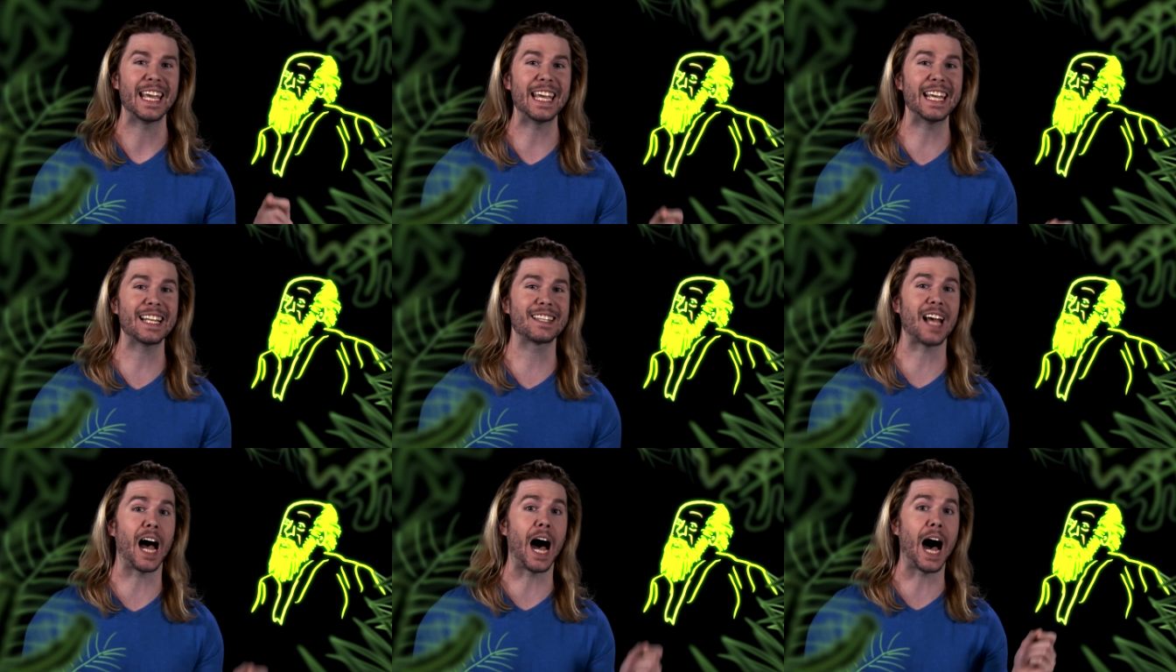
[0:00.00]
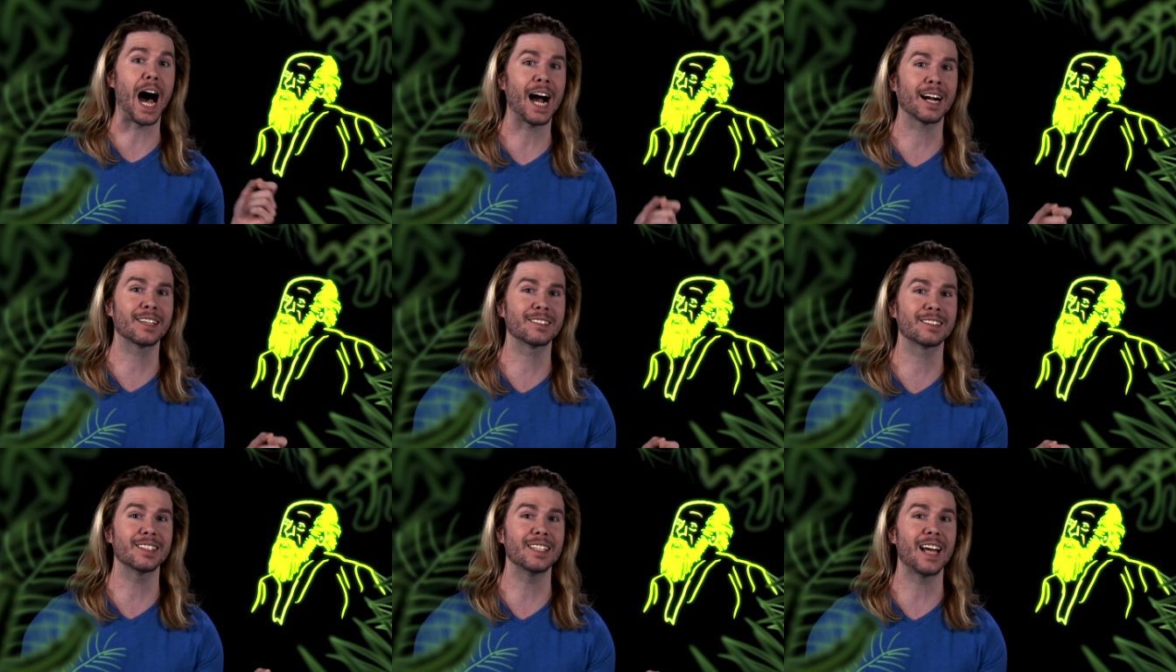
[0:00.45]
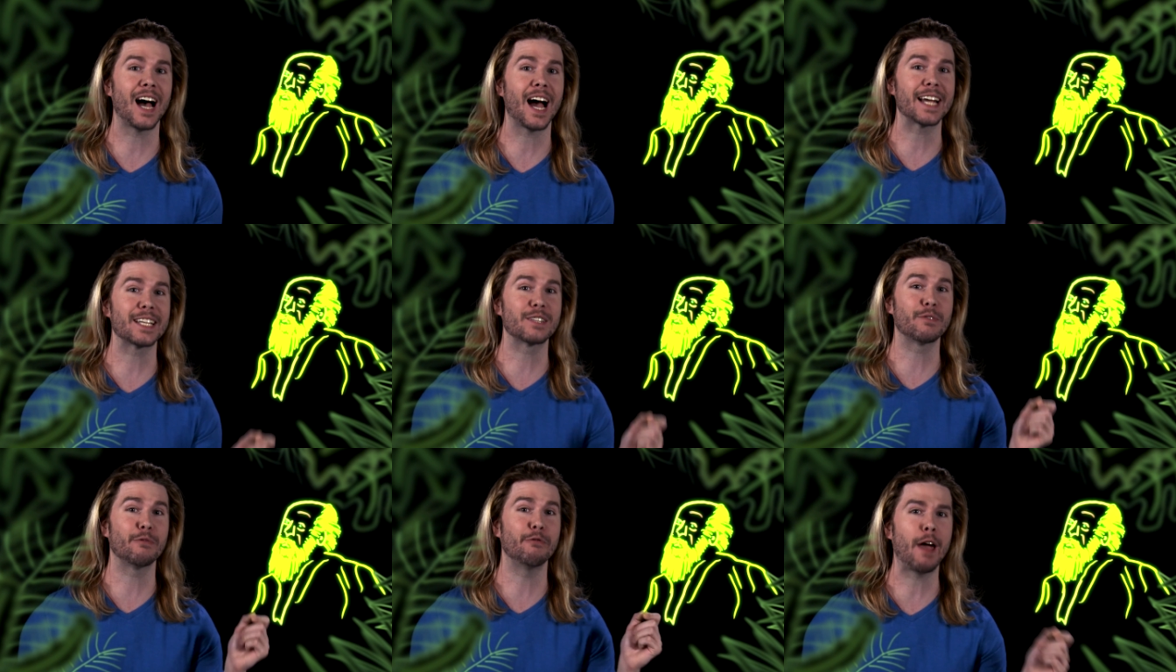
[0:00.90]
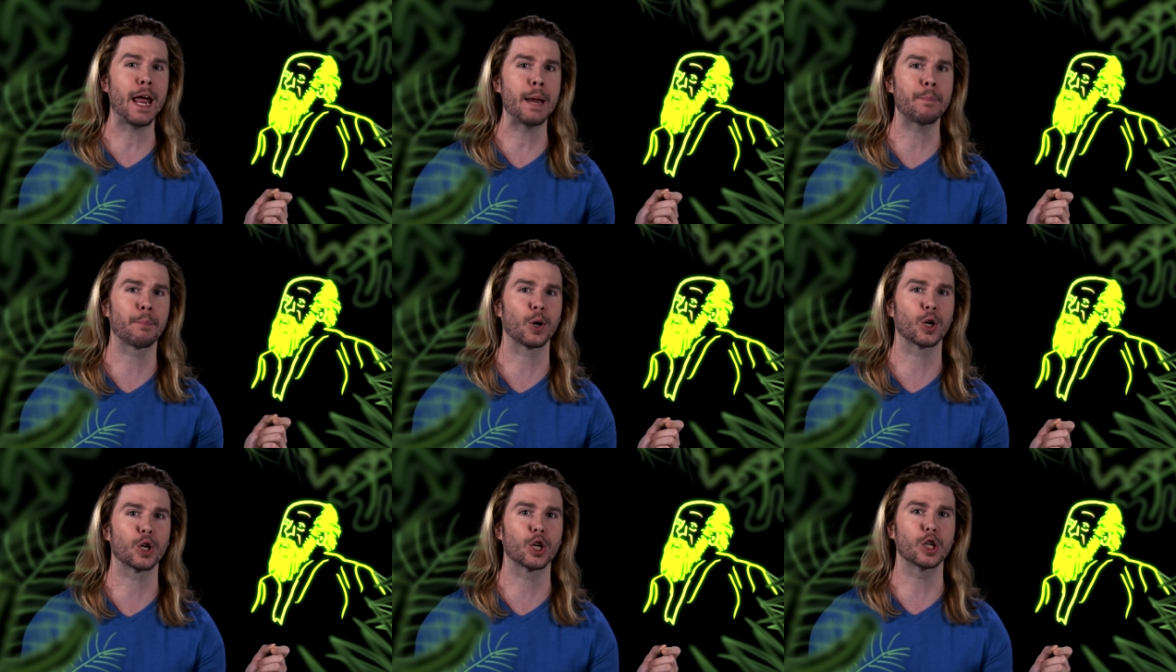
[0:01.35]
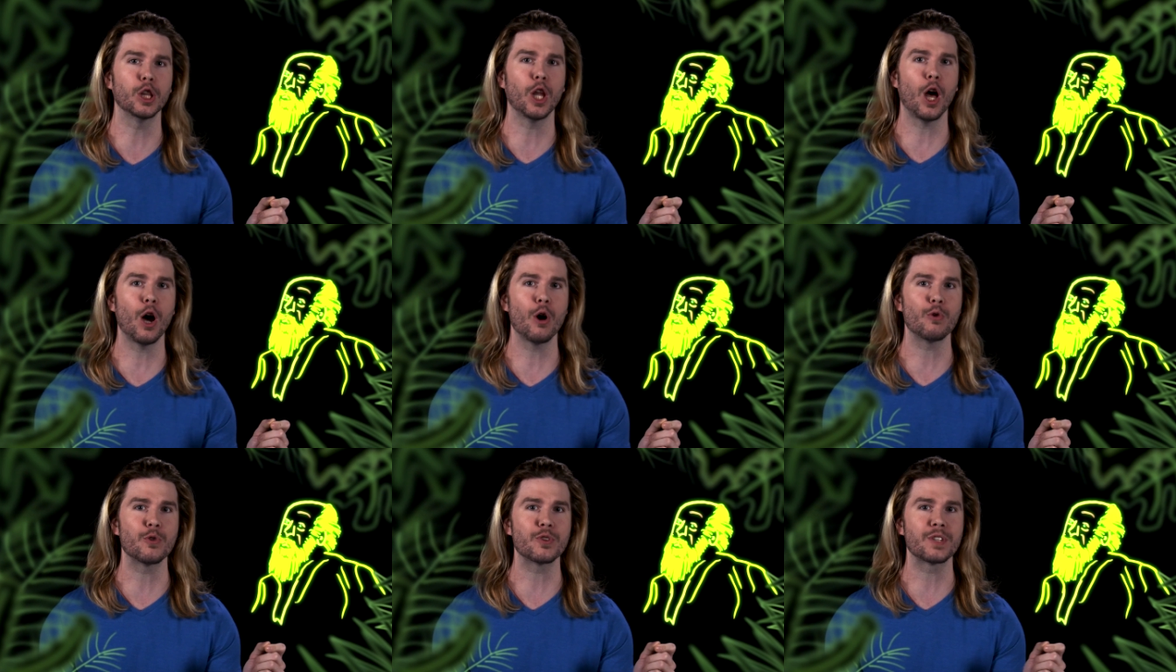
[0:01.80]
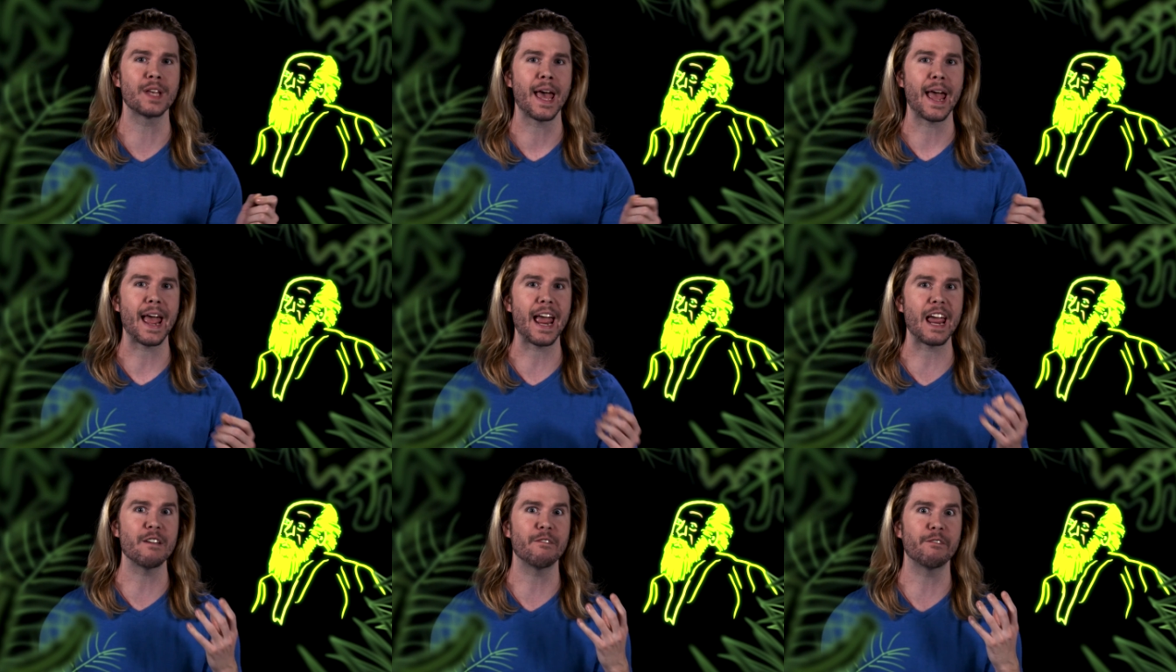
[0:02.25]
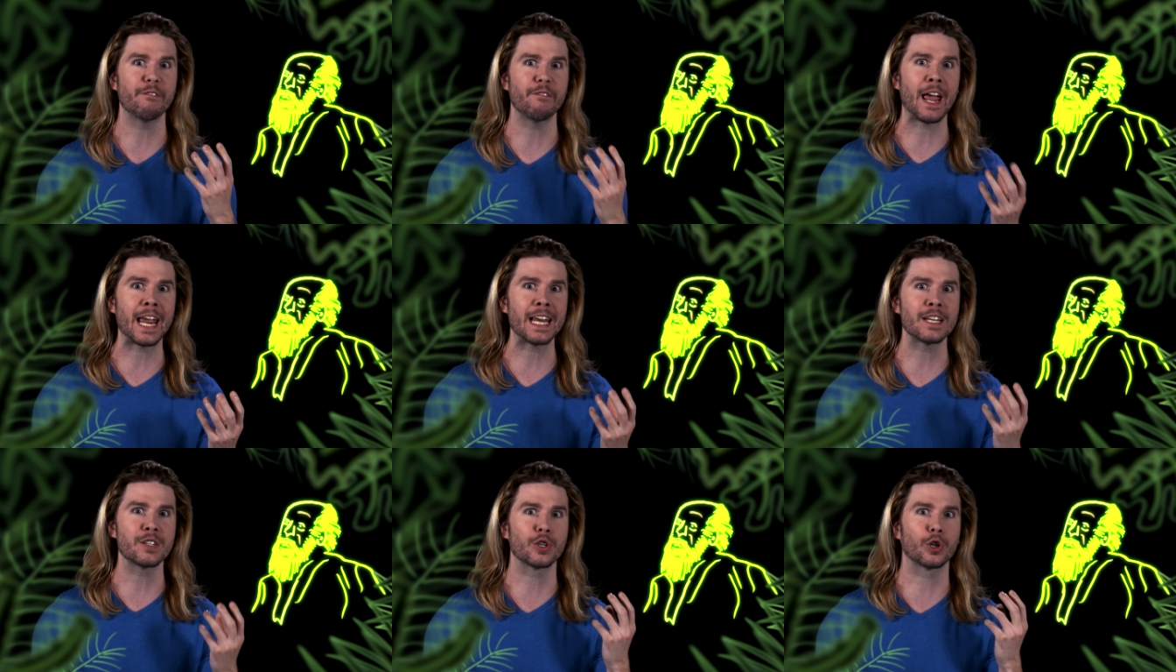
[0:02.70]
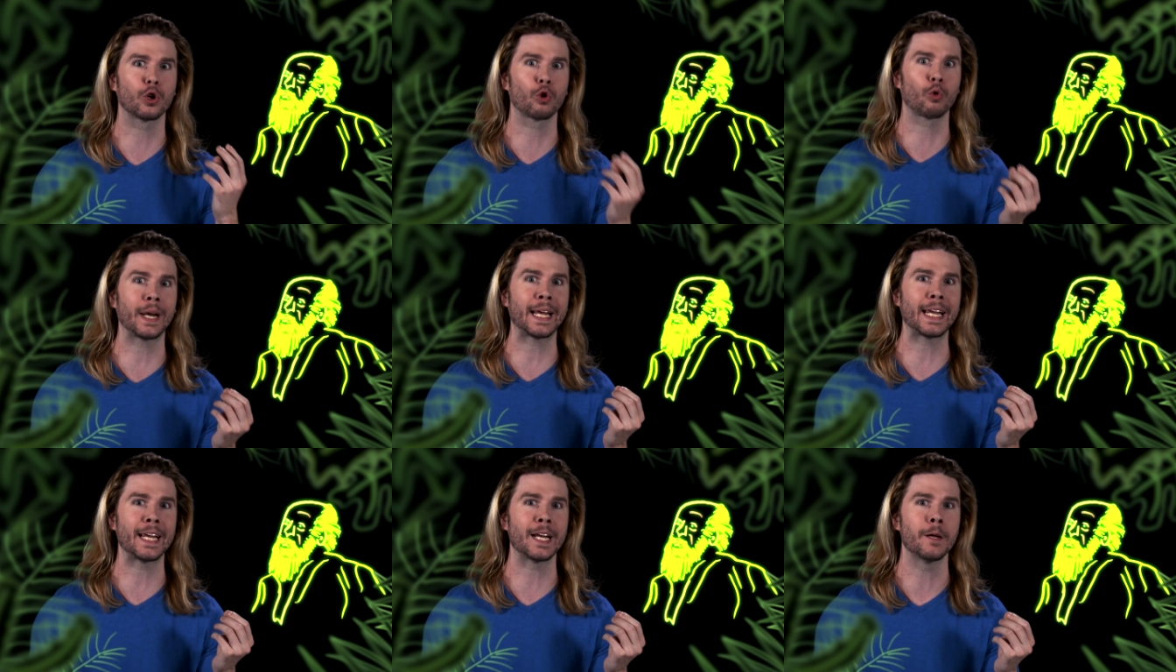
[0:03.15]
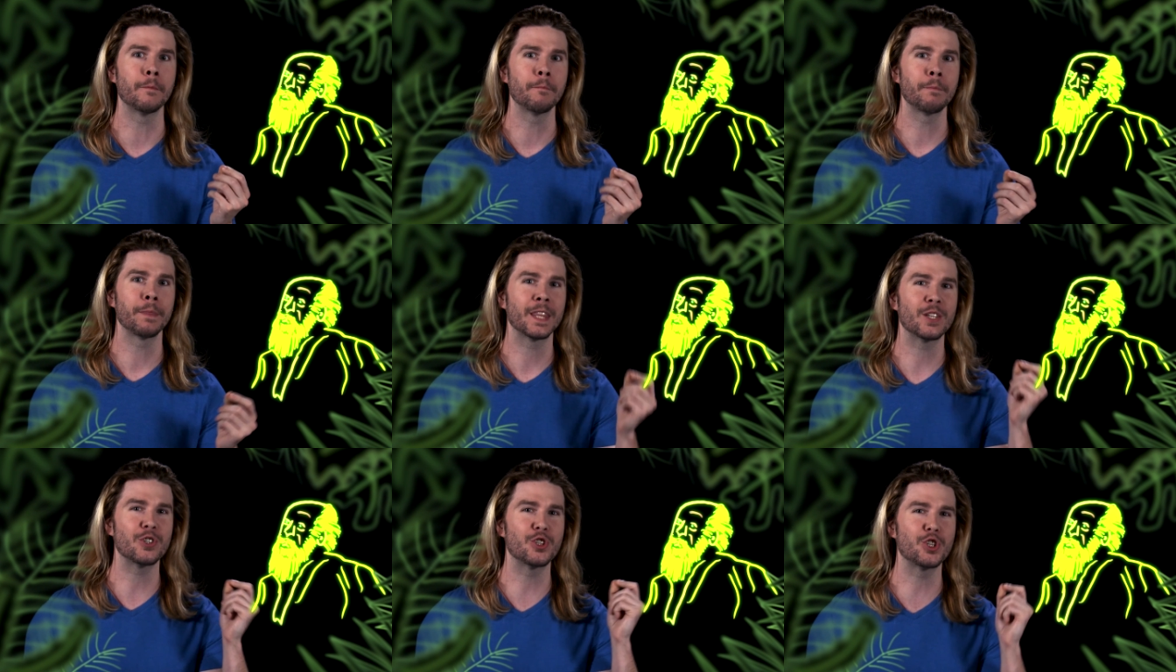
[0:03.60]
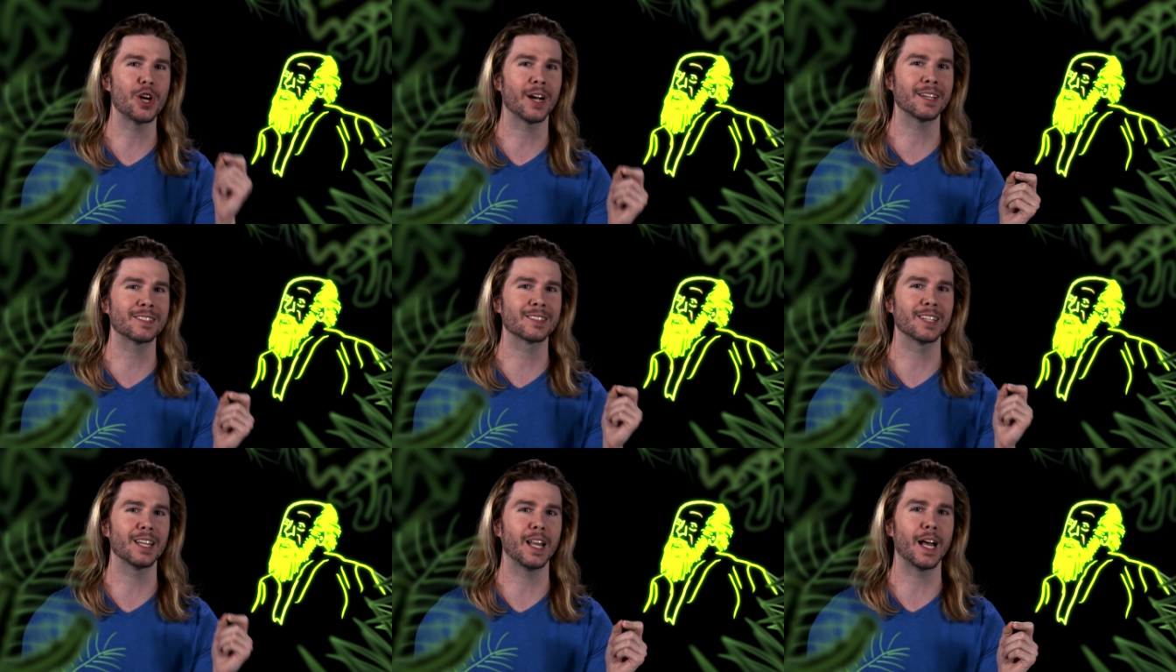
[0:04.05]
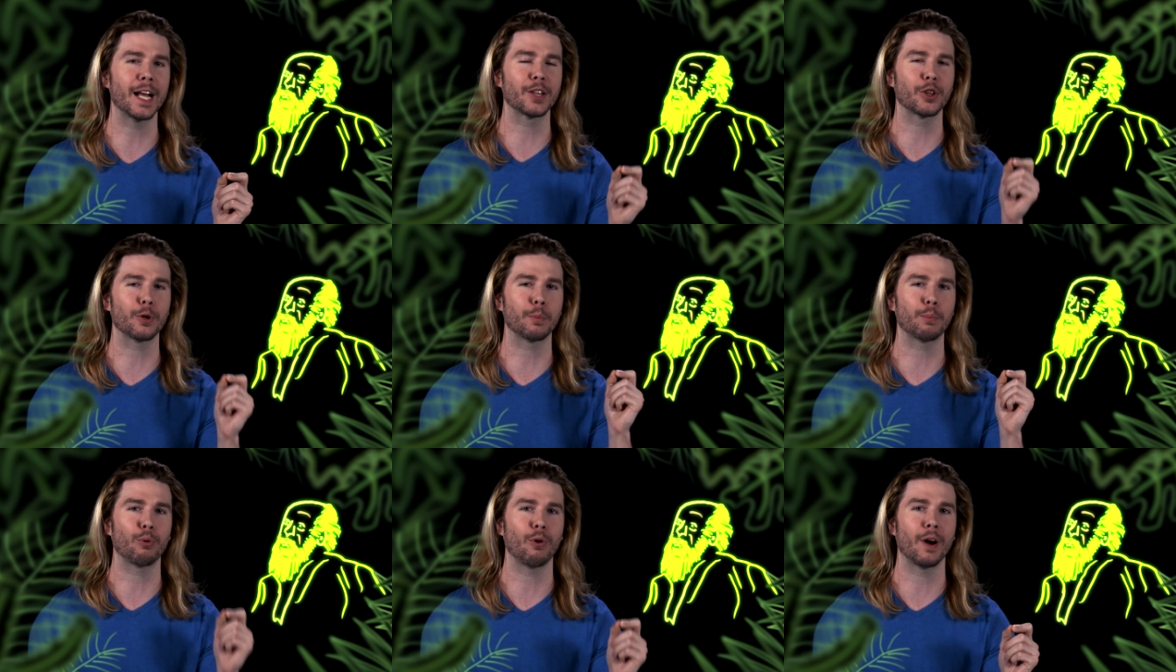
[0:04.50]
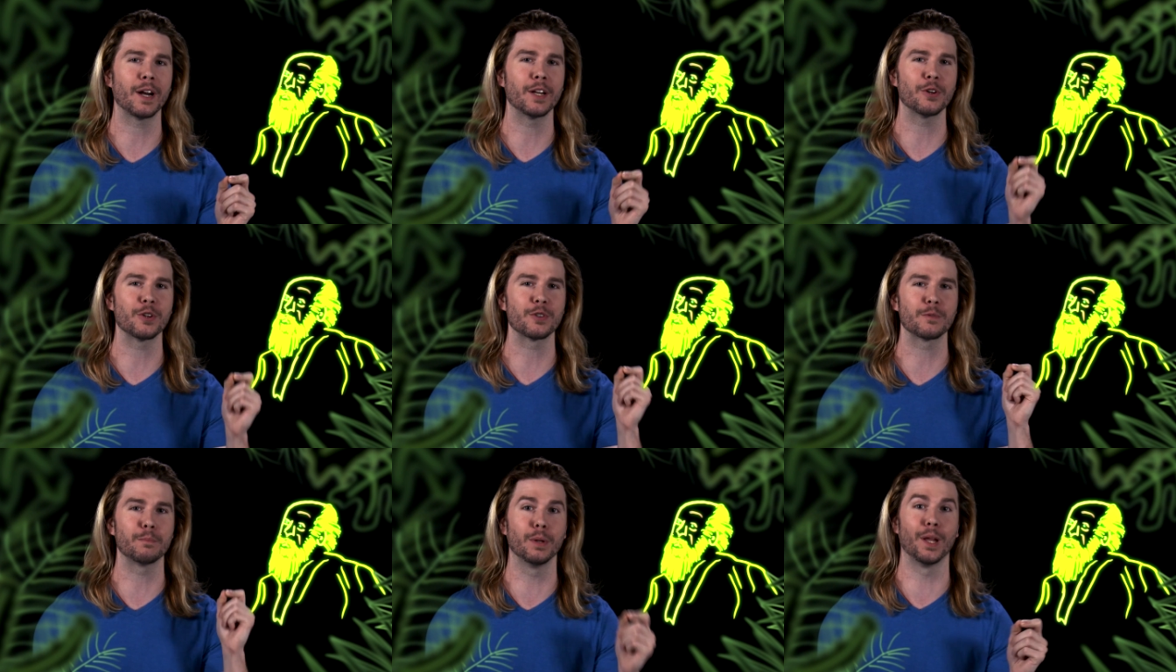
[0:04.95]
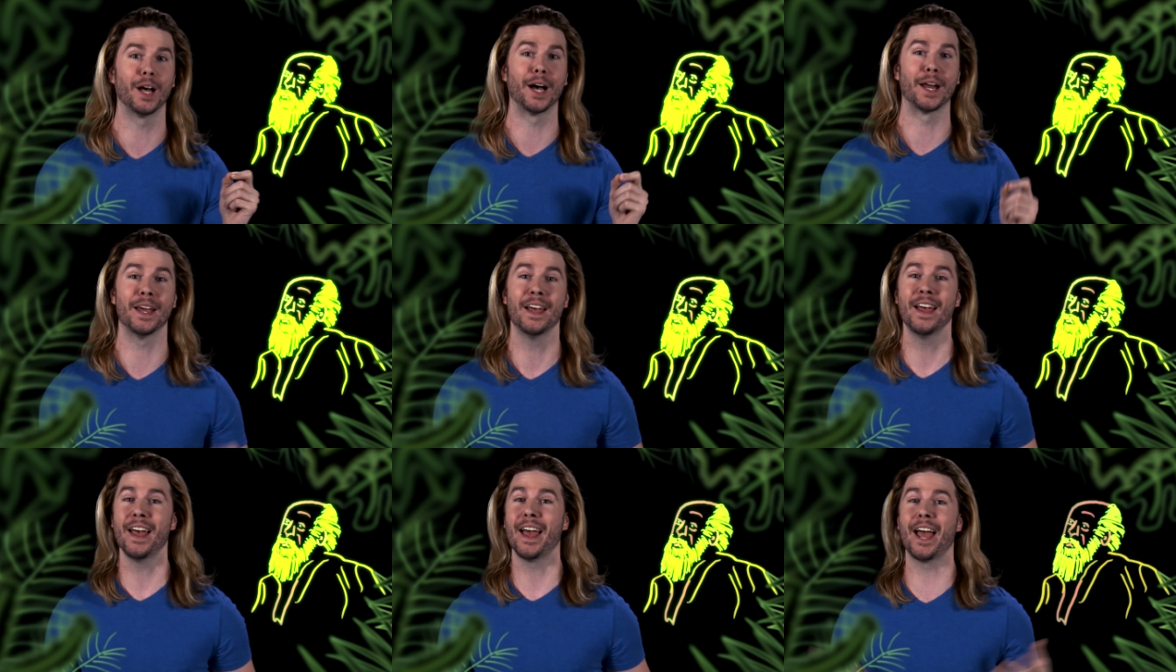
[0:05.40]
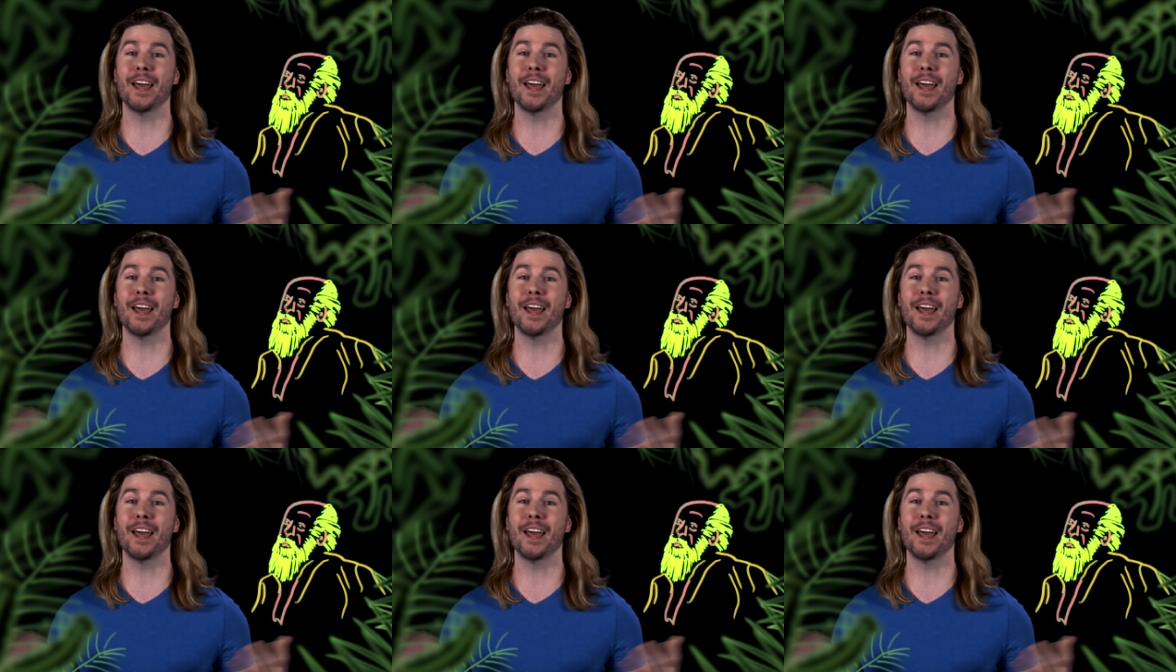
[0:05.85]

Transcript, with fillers: Its oxidized vapor glows a faint green, just like the Predator's blood.